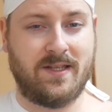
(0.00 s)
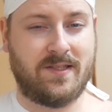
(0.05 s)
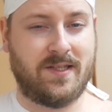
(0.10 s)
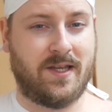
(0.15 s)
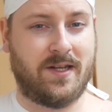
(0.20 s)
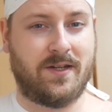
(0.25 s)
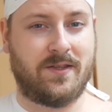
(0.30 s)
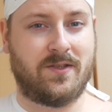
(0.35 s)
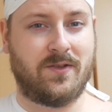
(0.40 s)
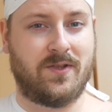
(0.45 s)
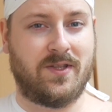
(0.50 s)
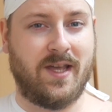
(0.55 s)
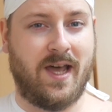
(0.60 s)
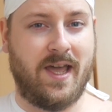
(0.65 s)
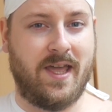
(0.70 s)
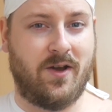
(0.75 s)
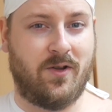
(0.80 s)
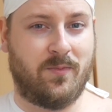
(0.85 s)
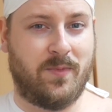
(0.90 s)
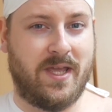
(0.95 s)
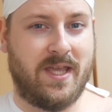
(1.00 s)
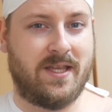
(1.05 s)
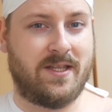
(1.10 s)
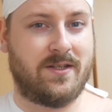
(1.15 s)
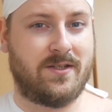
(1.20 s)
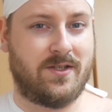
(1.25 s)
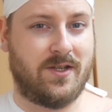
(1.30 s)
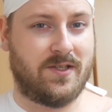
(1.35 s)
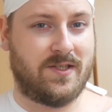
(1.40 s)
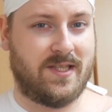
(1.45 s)
decided to die on me
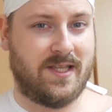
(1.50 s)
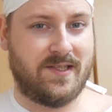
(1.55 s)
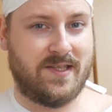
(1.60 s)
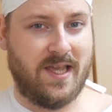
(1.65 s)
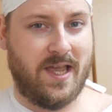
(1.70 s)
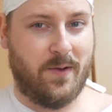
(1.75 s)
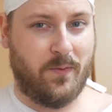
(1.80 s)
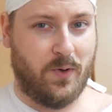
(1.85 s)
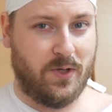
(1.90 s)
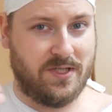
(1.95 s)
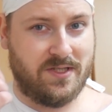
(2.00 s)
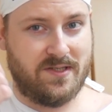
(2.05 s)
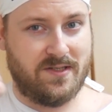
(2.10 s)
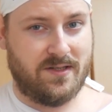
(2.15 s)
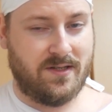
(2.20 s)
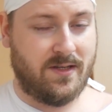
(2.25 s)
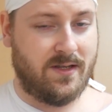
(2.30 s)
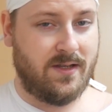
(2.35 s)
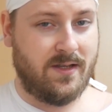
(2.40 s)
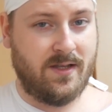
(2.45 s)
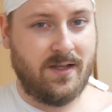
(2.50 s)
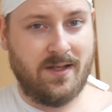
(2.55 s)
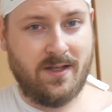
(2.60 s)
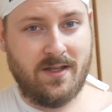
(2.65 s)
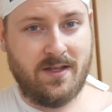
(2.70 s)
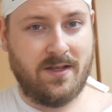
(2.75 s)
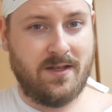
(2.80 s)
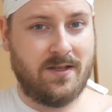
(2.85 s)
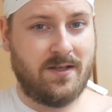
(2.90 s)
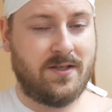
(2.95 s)
just as I was
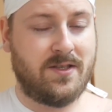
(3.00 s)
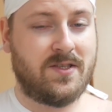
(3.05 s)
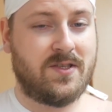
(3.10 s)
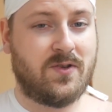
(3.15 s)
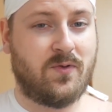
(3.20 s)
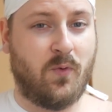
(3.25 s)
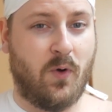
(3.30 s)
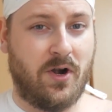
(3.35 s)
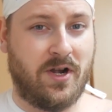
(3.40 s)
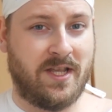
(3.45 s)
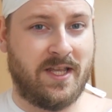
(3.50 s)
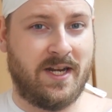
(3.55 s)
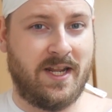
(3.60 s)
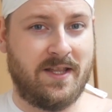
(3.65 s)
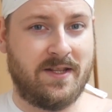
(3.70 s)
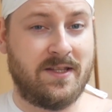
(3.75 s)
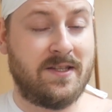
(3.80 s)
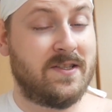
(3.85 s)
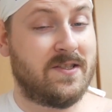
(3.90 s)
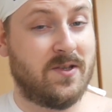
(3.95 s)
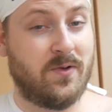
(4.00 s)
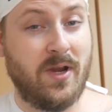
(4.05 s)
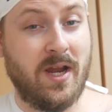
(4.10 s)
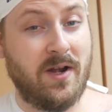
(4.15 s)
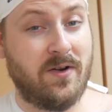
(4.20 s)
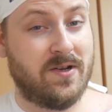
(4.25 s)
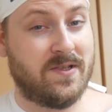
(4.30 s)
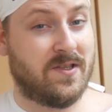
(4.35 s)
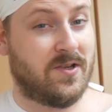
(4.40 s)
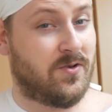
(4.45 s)
squirting it in, so
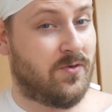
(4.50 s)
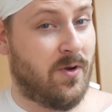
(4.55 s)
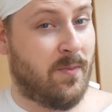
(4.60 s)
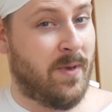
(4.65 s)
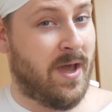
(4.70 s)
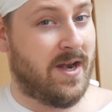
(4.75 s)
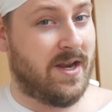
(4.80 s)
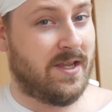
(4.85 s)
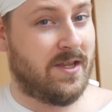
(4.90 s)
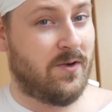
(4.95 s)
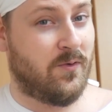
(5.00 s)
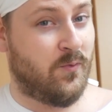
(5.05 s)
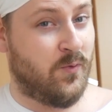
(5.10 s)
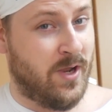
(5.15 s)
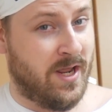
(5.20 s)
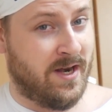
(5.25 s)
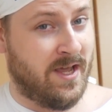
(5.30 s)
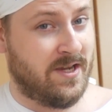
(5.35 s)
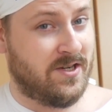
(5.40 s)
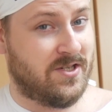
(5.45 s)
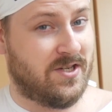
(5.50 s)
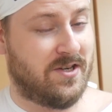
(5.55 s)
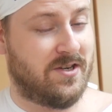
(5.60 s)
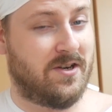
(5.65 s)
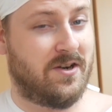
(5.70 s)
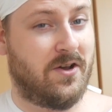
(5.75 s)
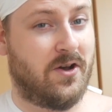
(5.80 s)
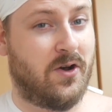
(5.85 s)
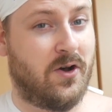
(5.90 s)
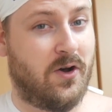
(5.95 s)
here is a dramatic
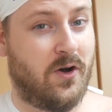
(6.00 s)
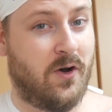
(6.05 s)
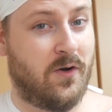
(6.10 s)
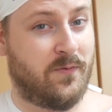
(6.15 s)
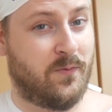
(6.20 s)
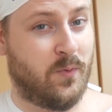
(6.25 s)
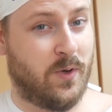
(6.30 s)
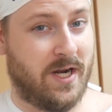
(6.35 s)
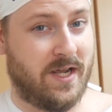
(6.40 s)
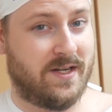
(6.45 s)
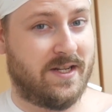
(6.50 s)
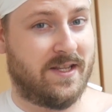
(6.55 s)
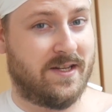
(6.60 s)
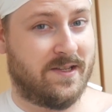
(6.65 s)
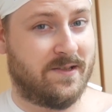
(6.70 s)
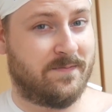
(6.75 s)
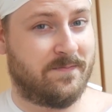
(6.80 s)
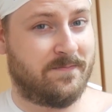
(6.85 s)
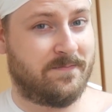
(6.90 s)
reenaction of what I did.